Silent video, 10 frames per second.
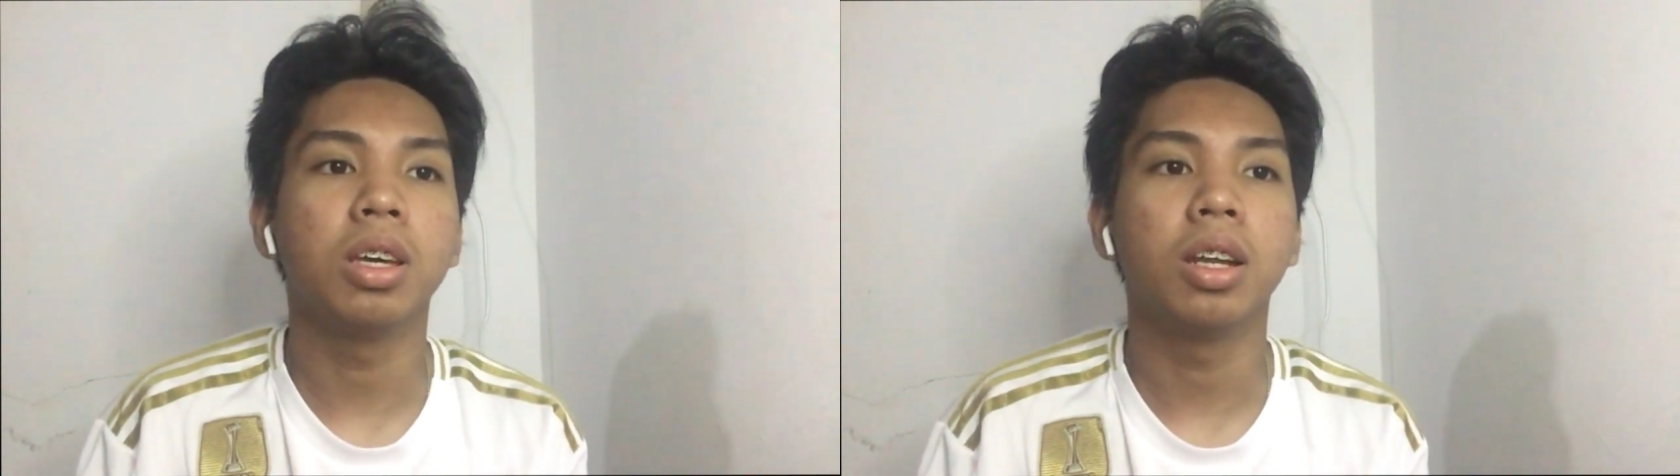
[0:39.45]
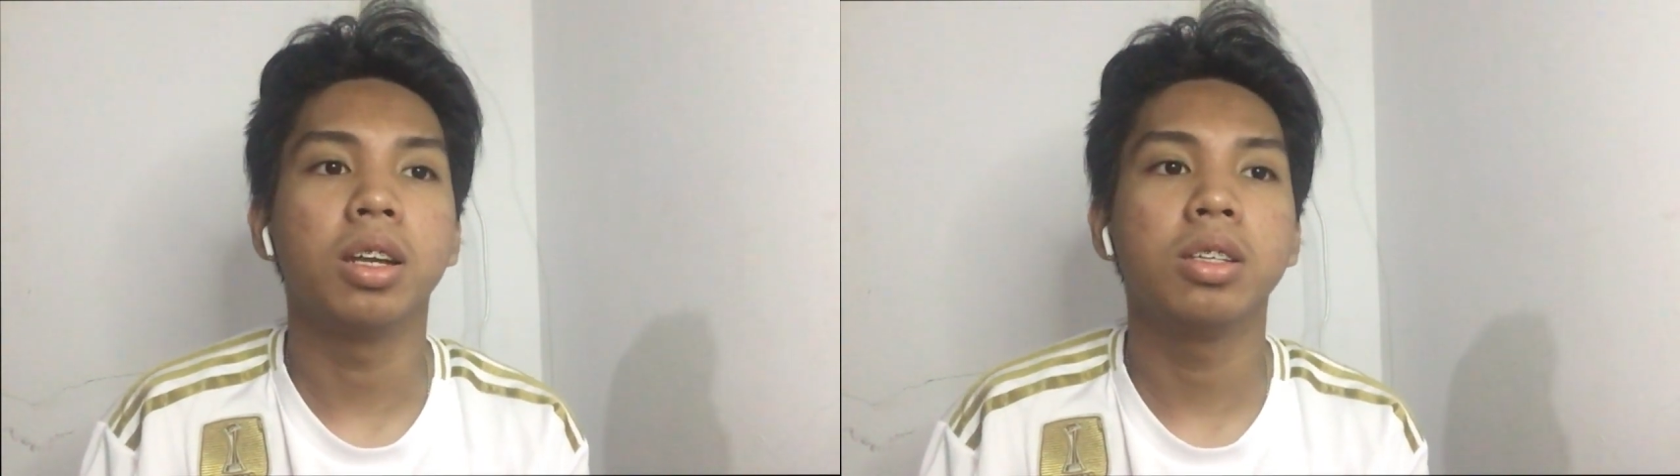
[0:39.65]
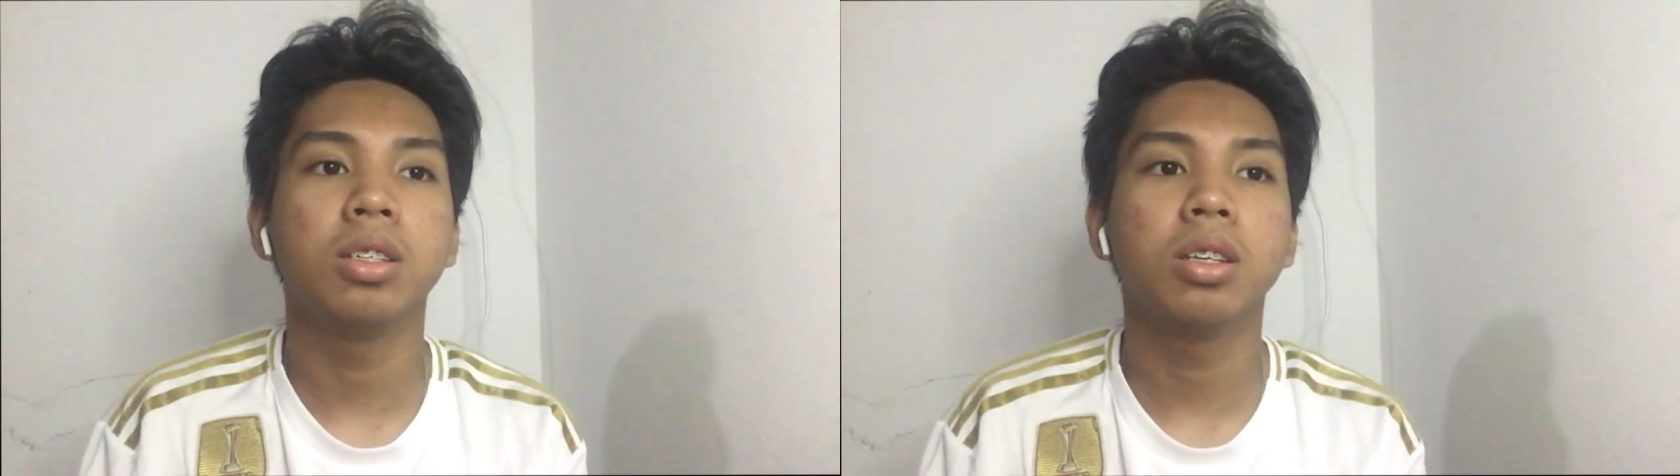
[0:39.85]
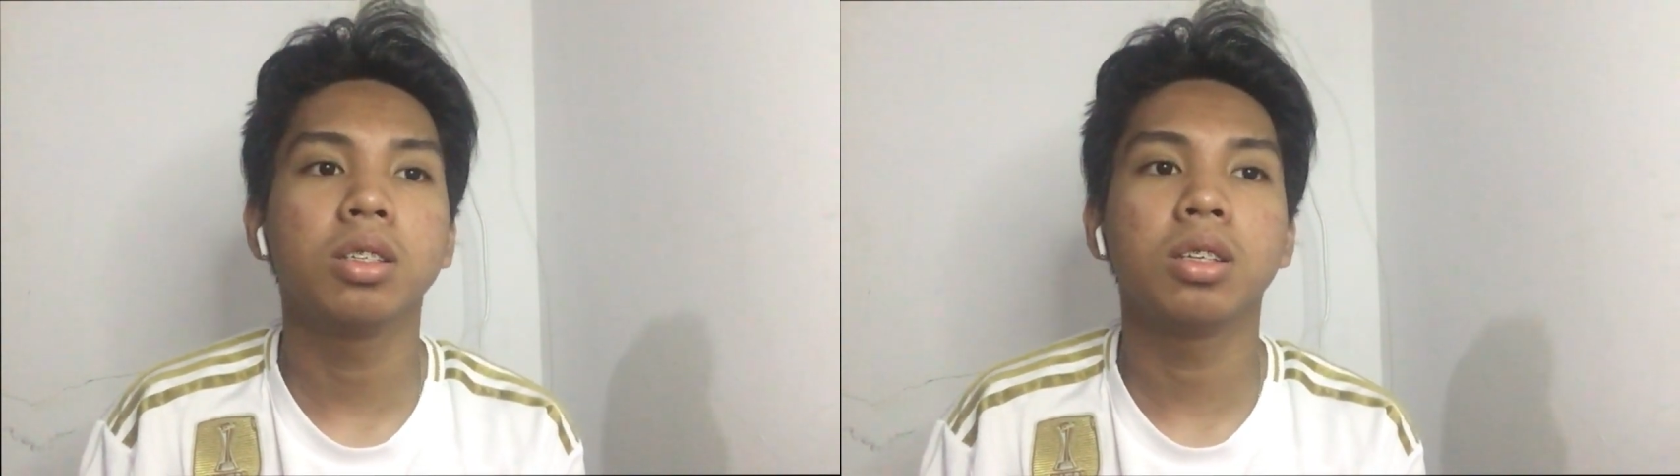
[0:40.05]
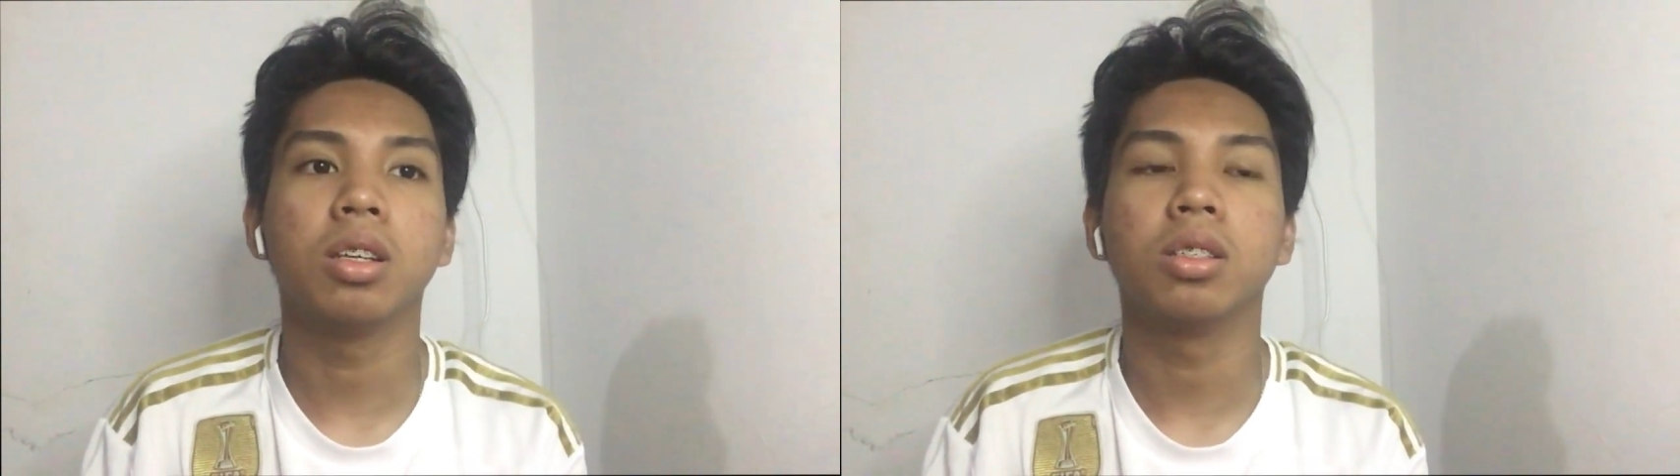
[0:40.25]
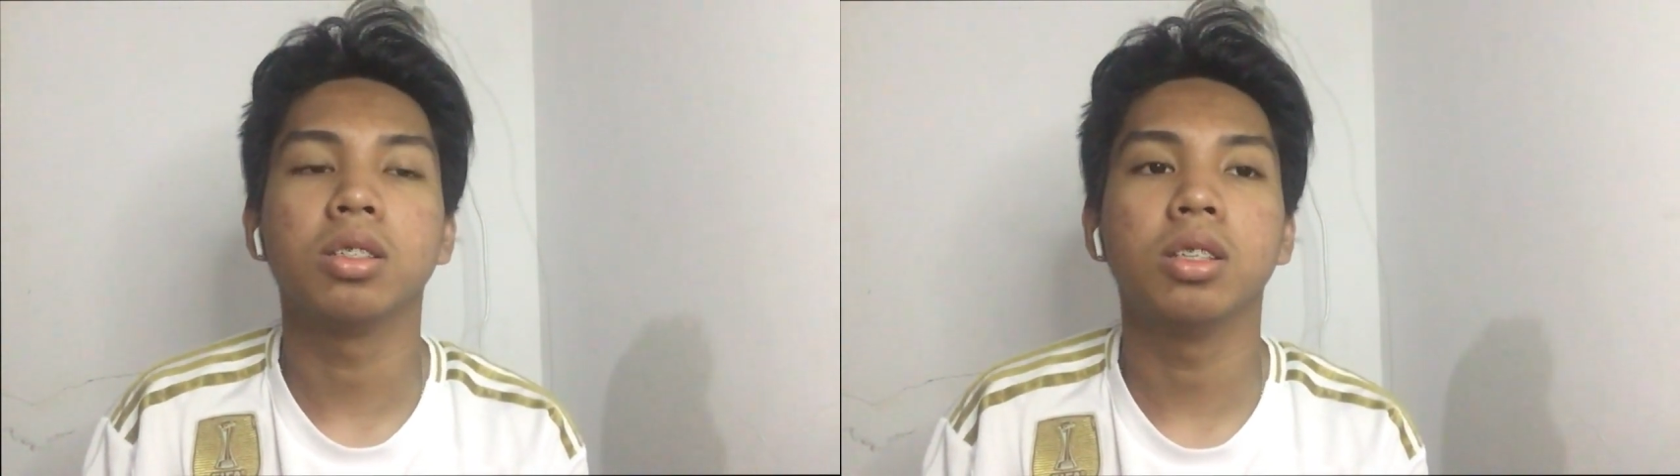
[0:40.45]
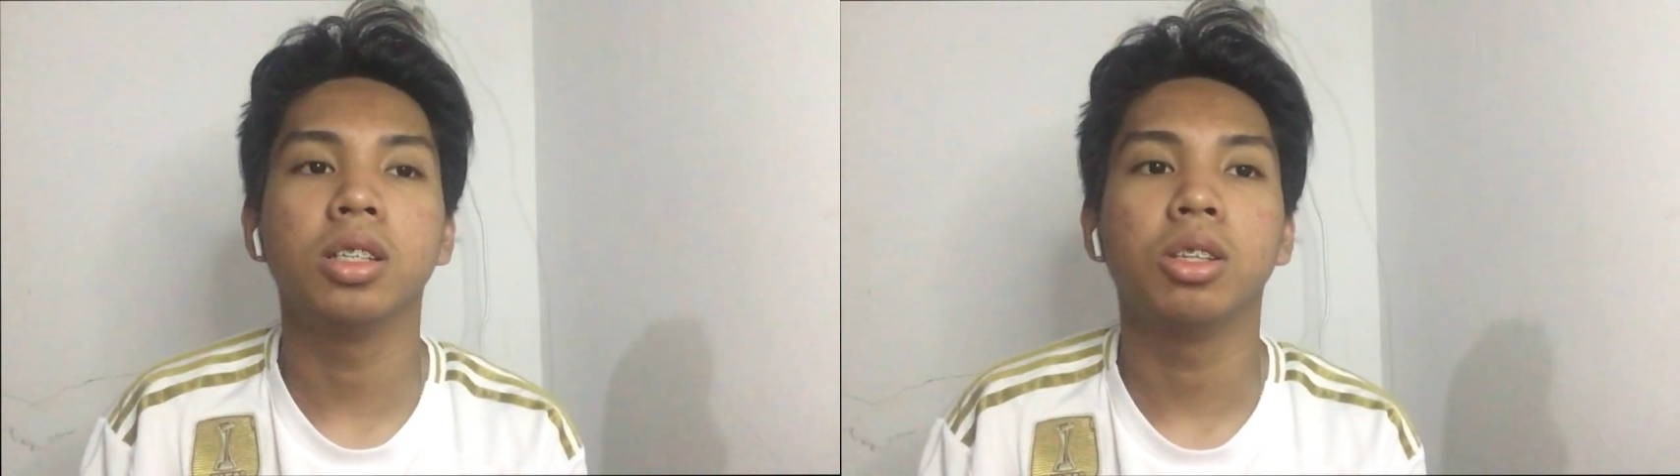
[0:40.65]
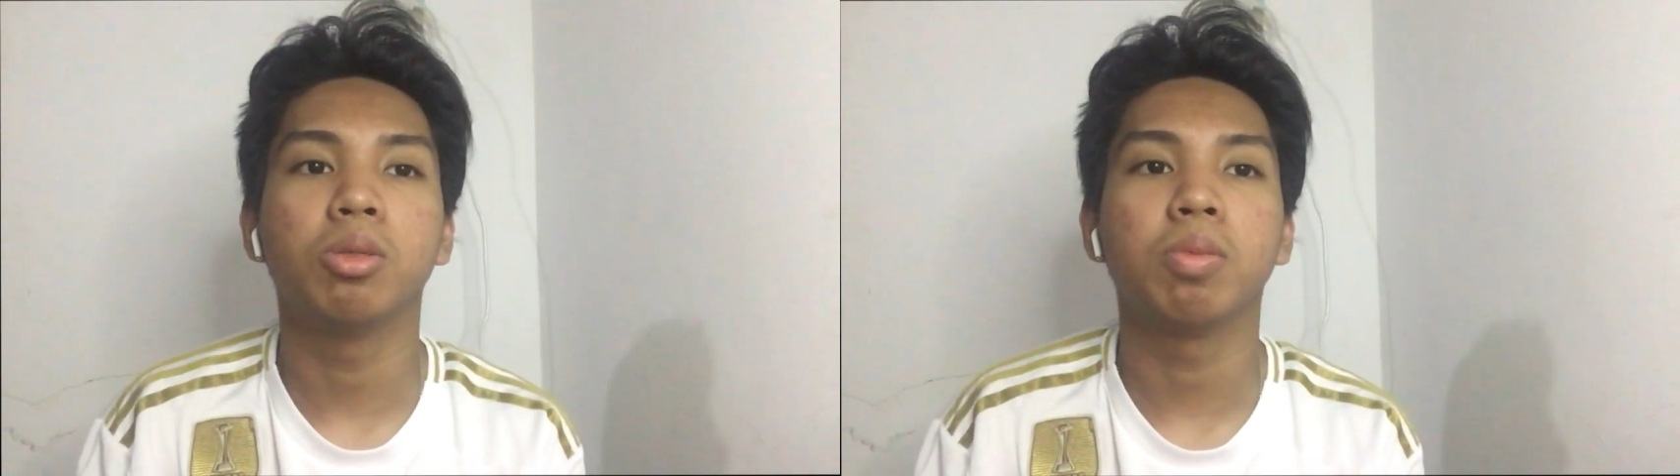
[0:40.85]
and listening skills
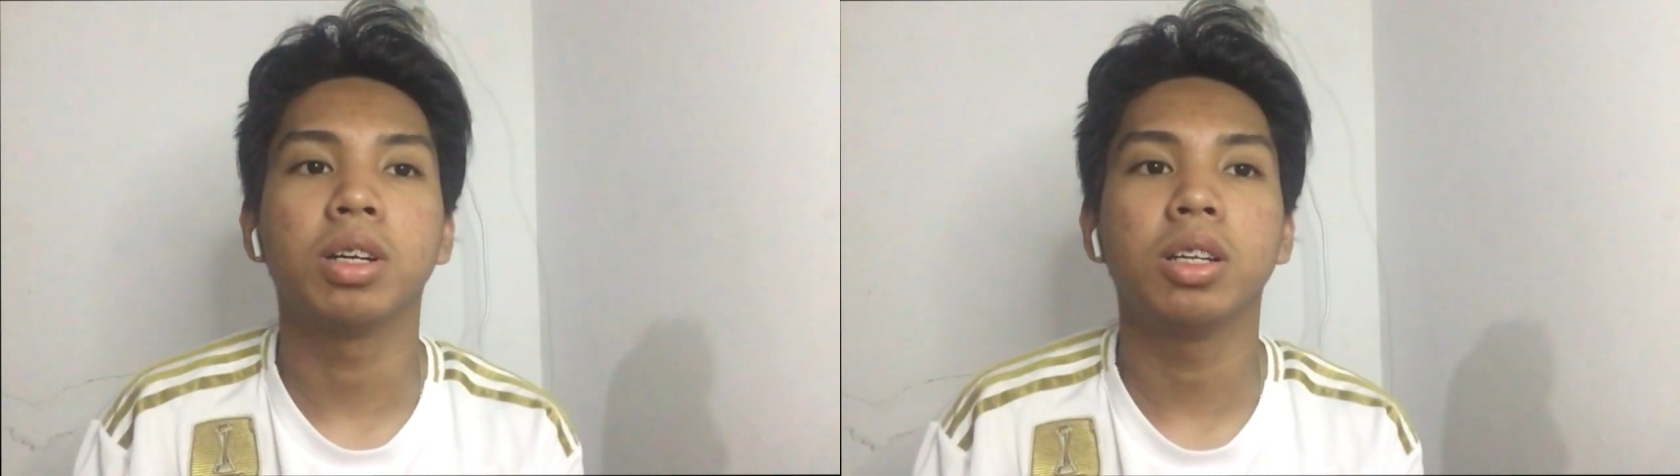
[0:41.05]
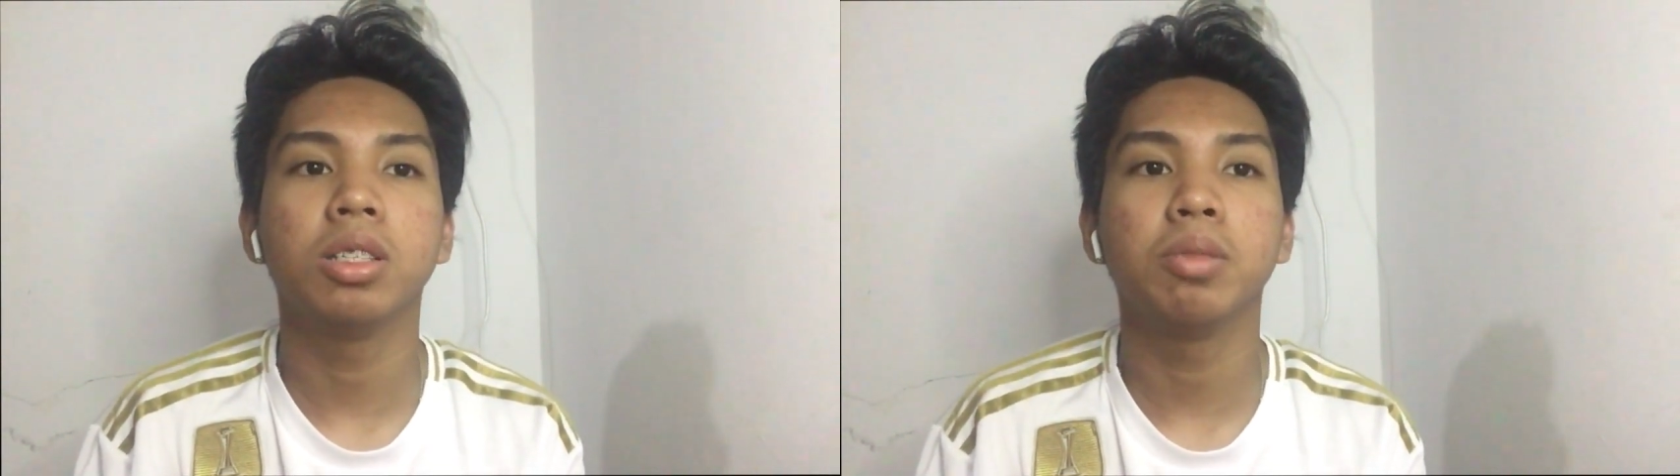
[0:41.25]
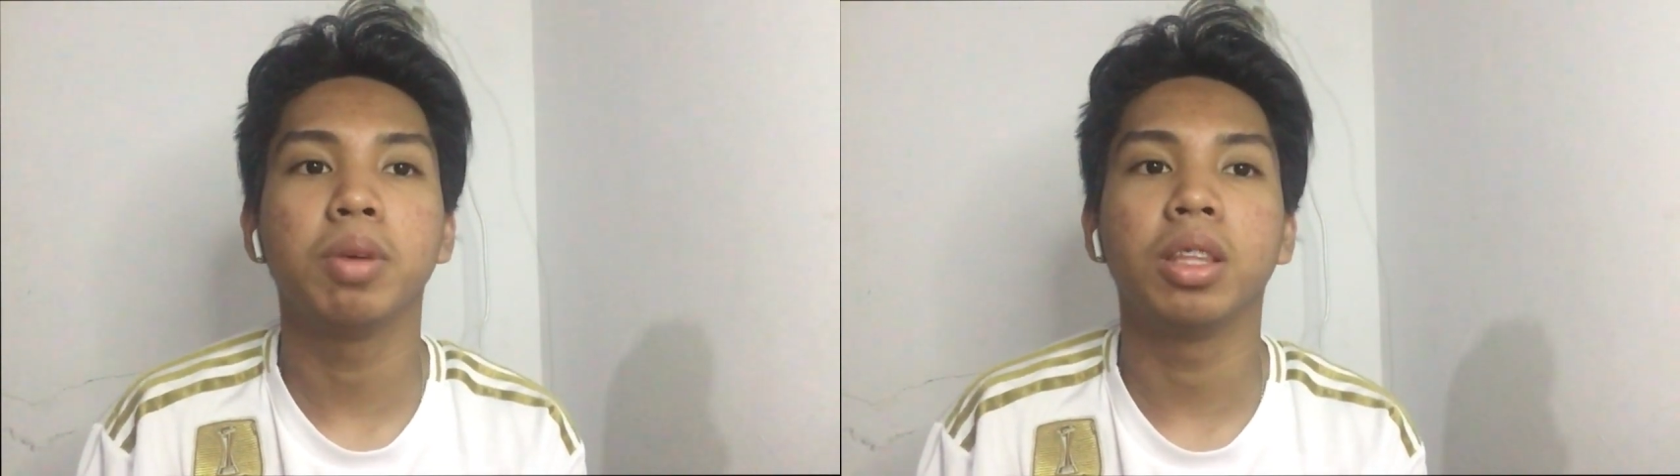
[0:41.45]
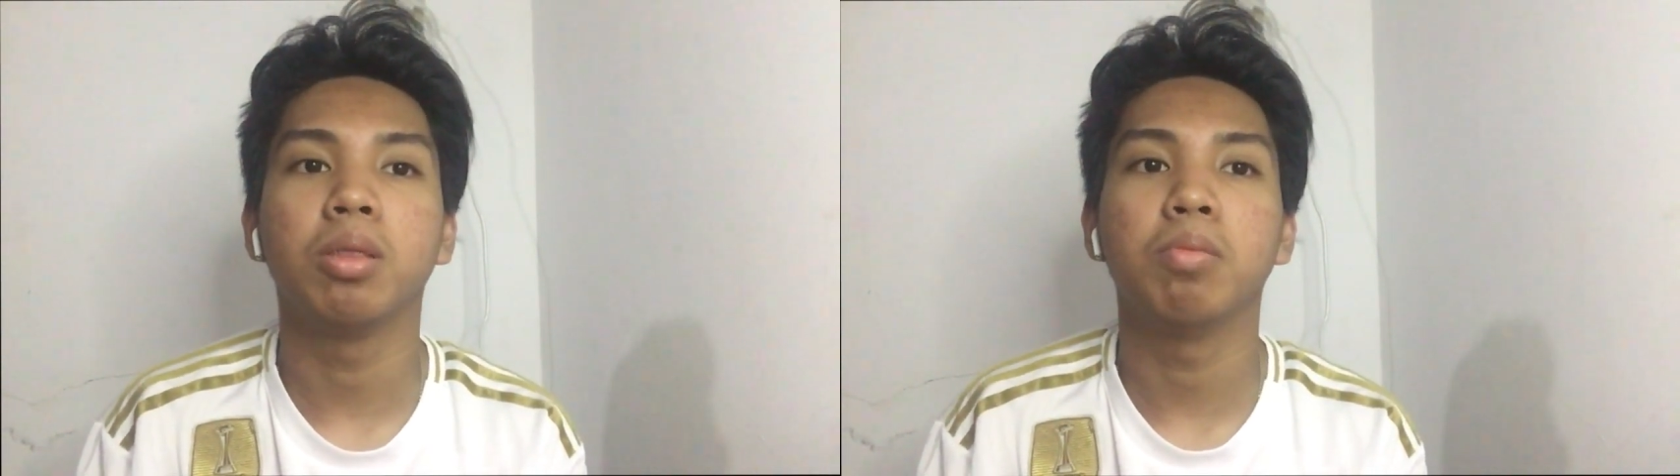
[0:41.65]
needed to participate